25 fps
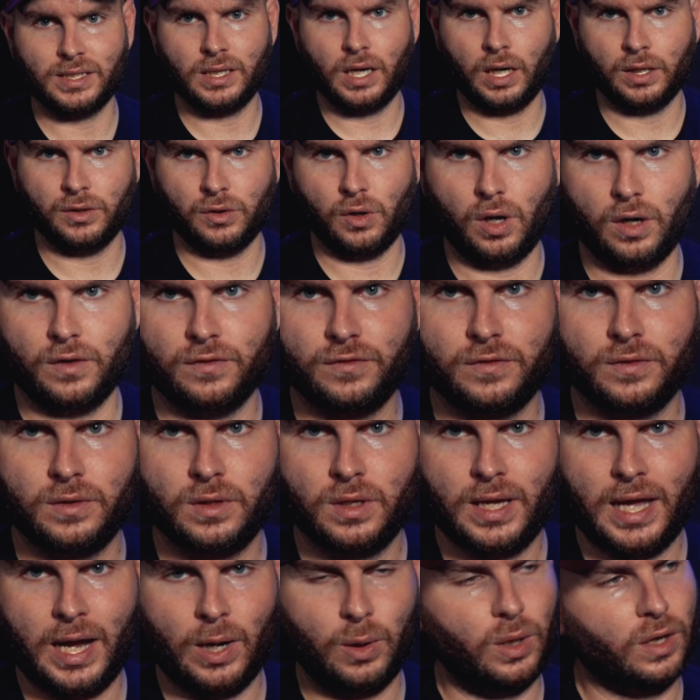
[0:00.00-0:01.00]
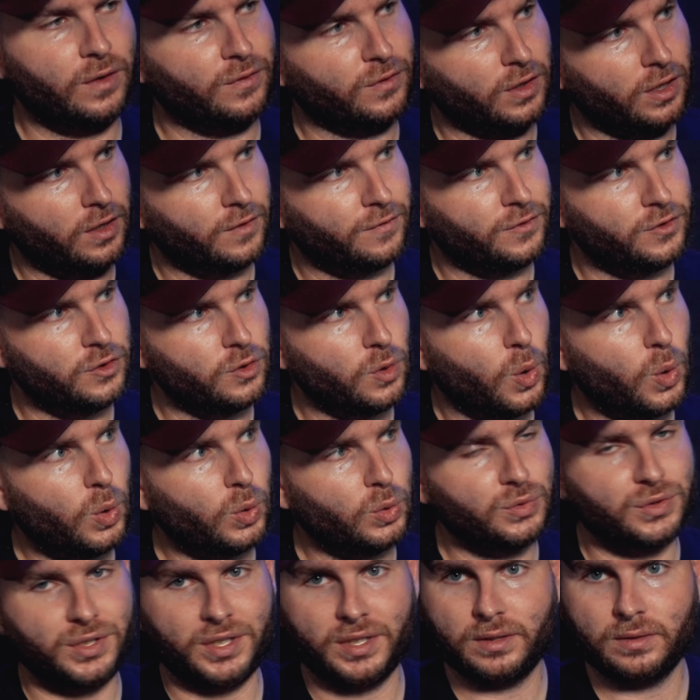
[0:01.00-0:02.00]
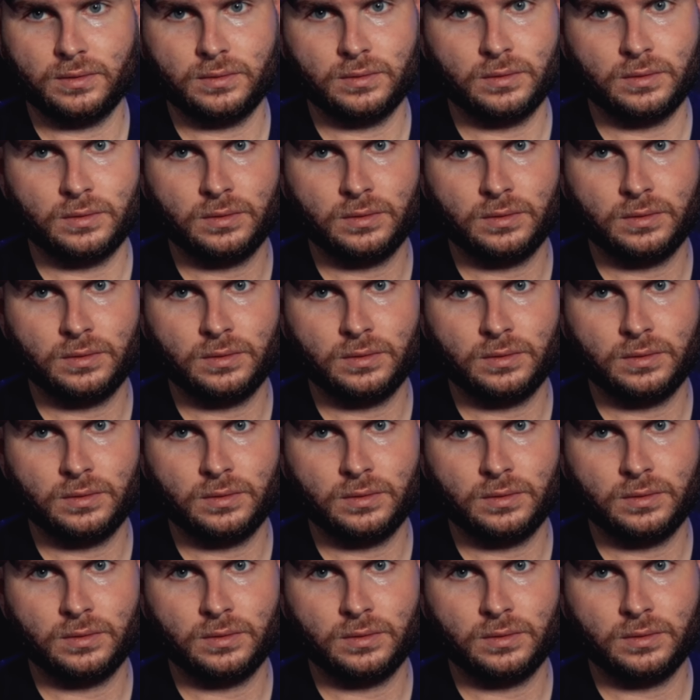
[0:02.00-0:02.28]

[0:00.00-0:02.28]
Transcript: an on-off. However, if you hold it,